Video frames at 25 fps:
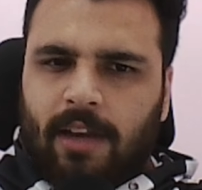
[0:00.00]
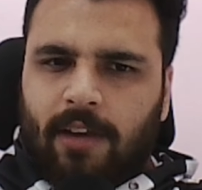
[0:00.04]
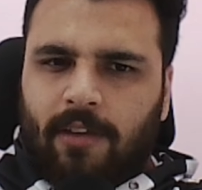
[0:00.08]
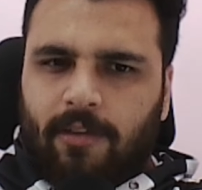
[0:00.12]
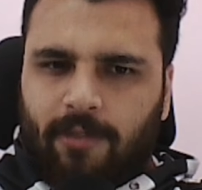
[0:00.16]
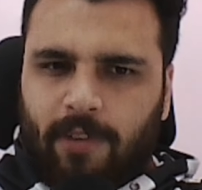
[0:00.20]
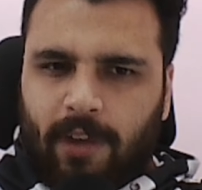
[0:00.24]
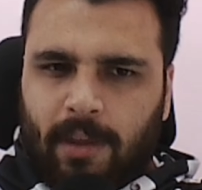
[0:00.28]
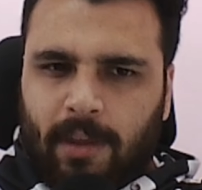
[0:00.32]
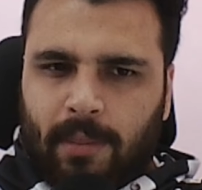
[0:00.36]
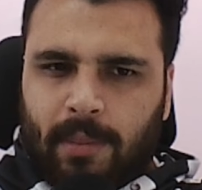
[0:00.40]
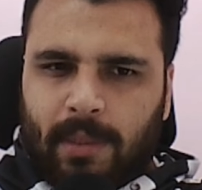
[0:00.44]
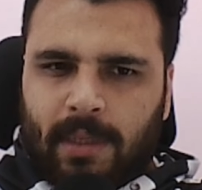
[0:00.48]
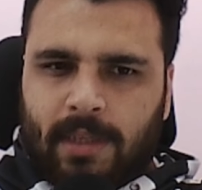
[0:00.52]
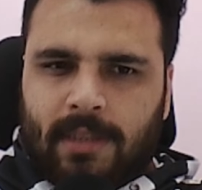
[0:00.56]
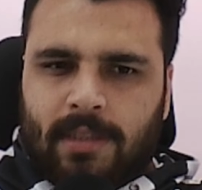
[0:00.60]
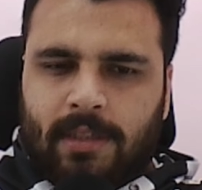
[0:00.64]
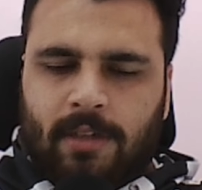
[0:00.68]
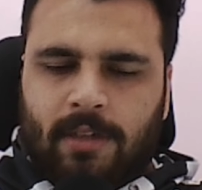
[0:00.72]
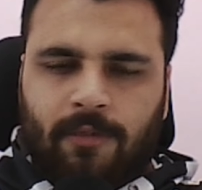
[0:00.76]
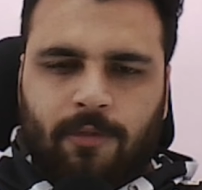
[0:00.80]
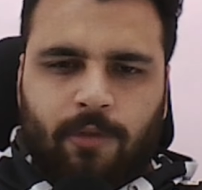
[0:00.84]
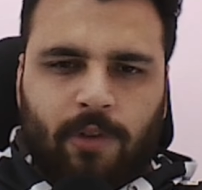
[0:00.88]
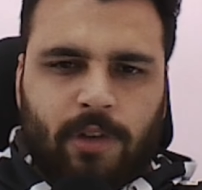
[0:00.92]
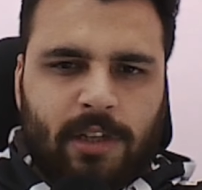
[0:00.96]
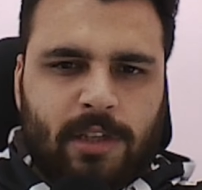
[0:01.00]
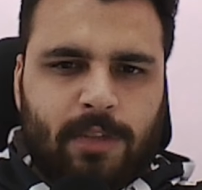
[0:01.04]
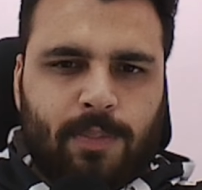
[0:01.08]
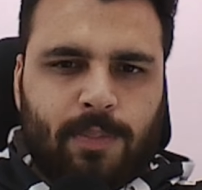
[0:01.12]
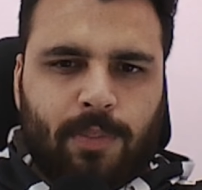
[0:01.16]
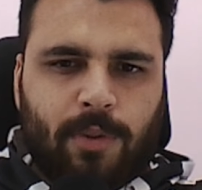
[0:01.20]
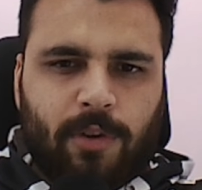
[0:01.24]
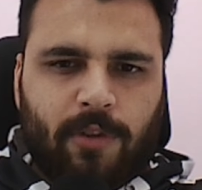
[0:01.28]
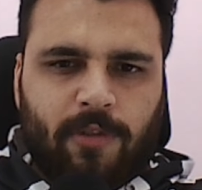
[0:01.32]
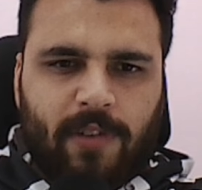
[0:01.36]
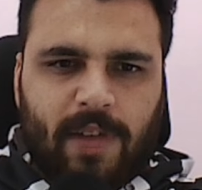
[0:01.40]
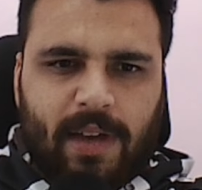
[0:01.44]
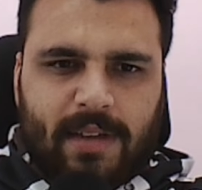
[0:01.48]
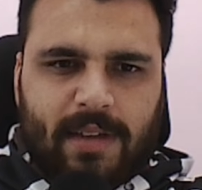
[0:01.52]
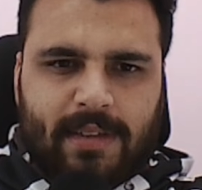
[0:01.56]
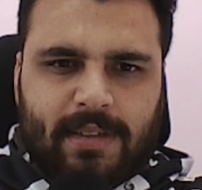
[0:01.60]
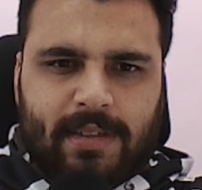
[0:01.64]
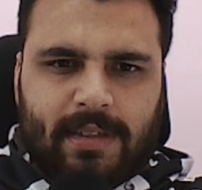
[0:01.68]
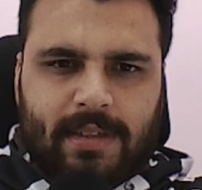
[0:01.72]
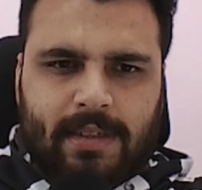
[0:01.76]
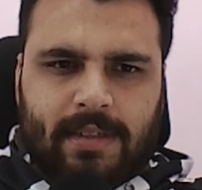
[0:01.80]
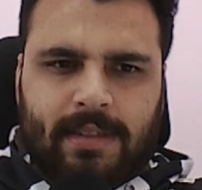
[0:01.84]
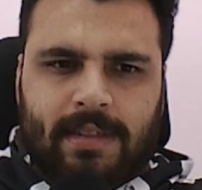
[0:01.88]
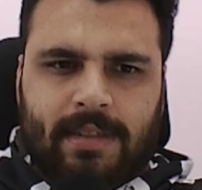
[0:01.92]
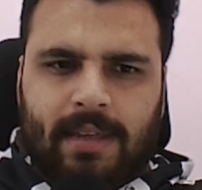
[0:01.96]
famous for his
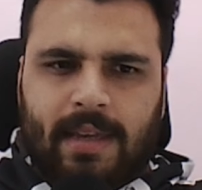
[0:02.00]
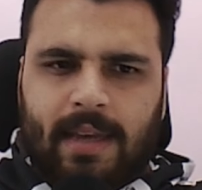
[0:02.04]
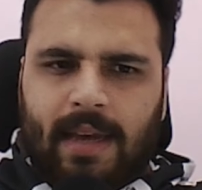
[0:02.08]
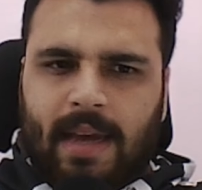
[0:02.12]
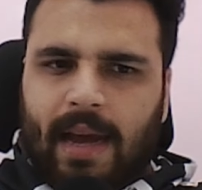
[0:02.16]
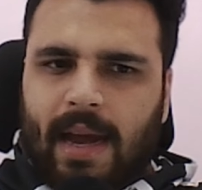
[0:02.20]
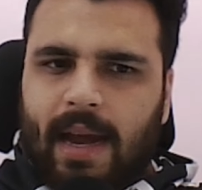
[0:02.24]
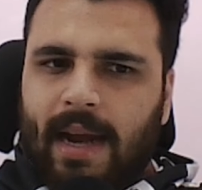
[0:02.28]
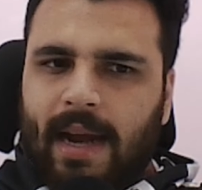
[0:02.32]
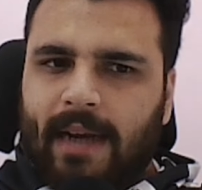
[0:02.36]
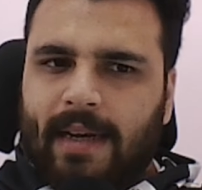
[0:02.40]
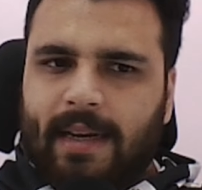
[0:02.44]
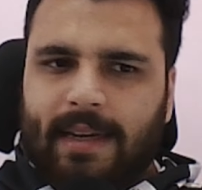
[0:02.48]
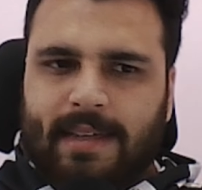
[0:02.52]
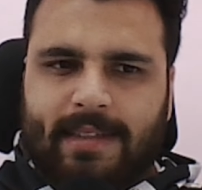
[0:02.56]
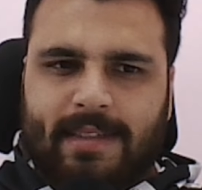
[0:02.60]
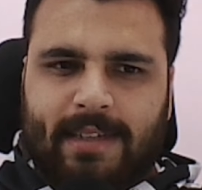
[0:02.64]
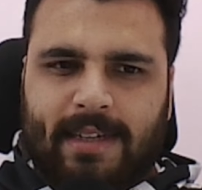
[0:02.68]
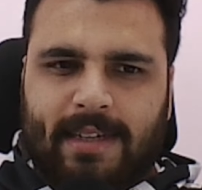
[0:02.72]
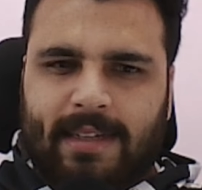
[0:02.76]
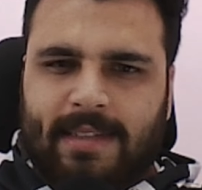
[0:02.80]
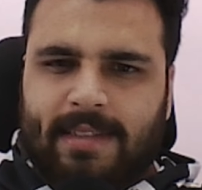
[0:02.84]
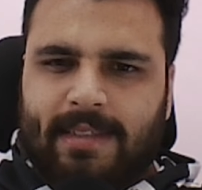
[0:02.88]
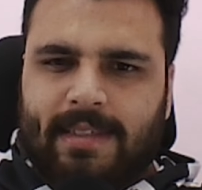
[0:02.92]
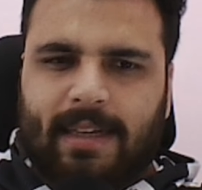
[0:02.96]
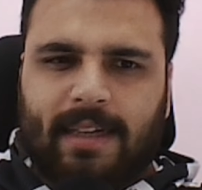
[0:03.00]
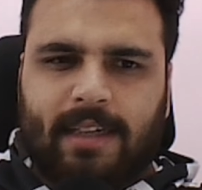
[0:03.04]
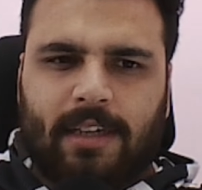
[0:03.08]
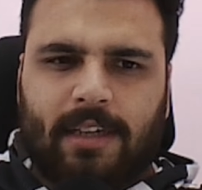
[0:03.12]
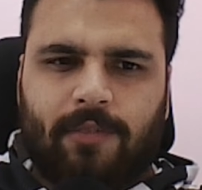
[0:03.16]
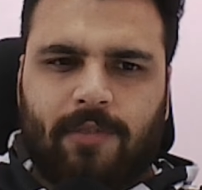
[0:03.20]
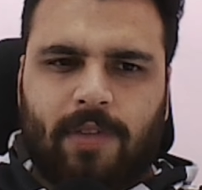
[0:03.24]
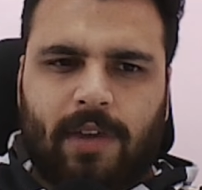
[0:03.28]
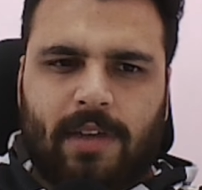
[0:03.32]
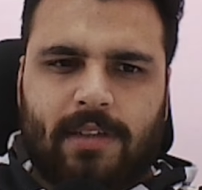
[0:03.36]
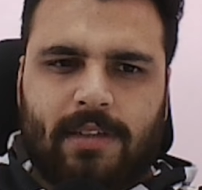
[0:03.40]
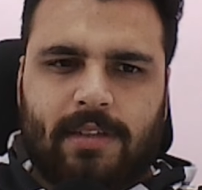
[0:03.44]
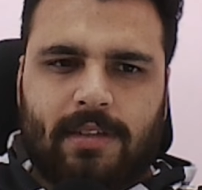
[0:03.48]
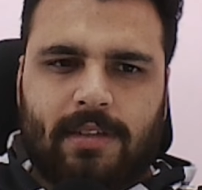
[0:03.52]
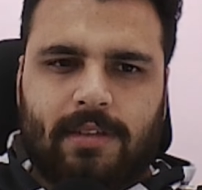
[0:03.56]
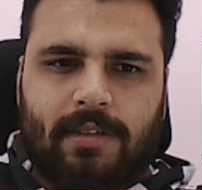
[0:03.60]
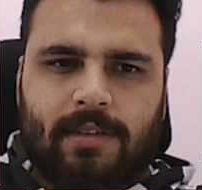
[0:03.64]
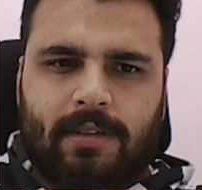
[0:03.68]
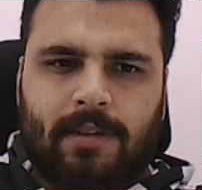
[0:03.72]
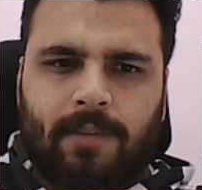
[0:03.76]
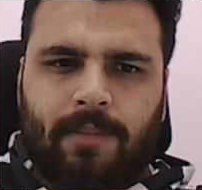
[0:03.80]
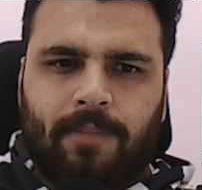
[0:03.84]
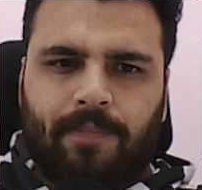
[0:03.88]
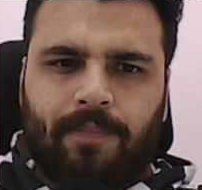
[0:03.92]
prophylaxis and exchange sacrifices.